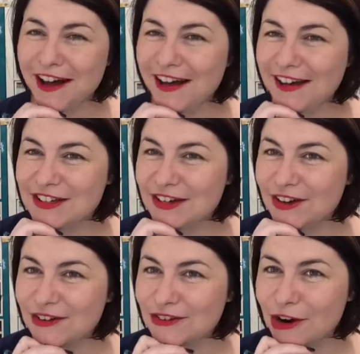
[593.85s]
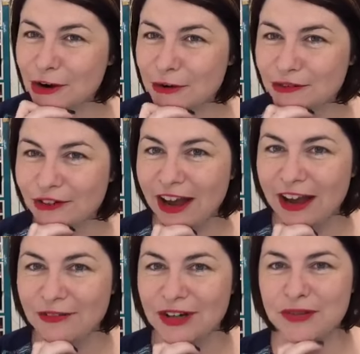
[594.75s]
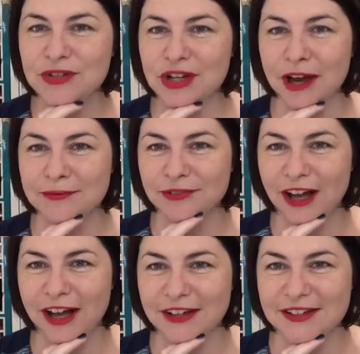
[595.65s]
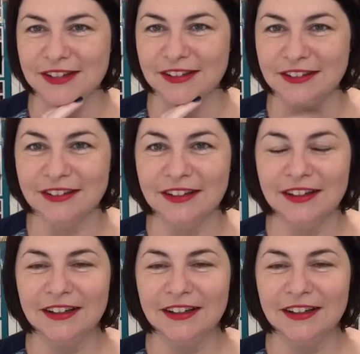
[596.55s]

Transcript: I don't know if I have enough time for artisan.